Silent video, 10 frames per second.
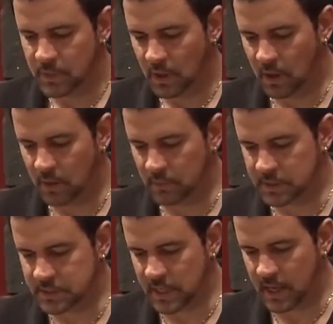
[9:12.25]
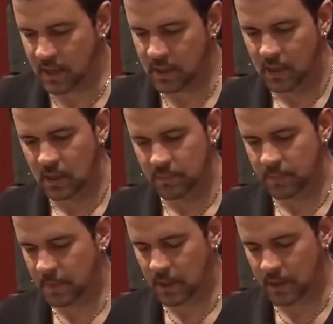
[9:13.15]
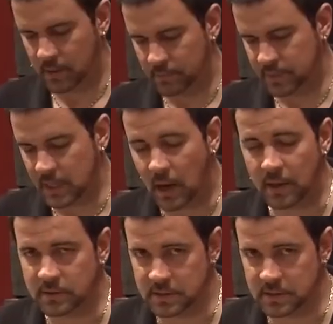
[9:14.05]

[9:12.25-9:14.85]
let's say Beyond